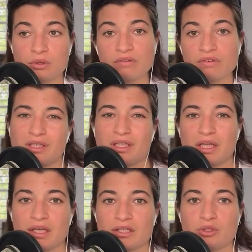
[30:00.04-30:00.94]
to even
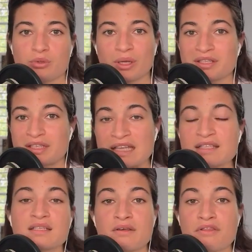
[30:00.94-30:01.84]
years to get
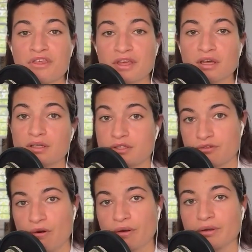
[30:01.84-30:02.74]
denser and thicker and
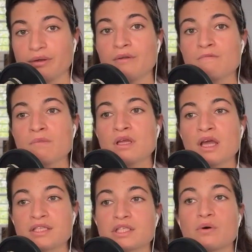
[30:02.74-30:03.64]
stronger.
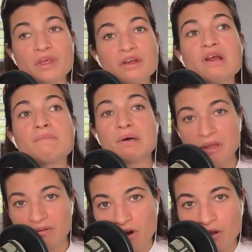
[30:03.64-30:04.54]
And so they ramp
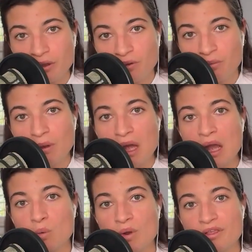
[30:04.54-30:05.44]
up their volume
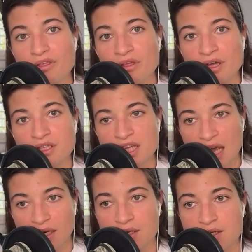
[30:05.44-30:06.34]
with
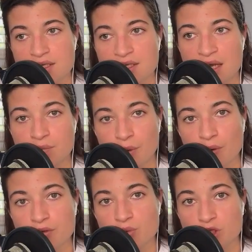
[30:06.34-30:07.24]
tendons and
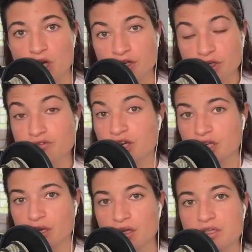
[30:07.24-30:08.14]
bones which are not
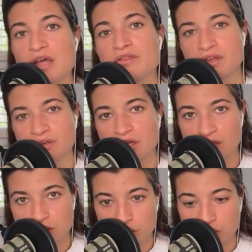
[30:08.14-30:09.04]
ready yet and then get
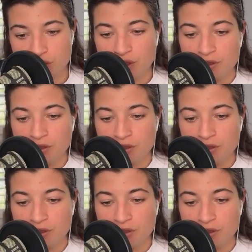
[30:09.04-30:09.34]
injured.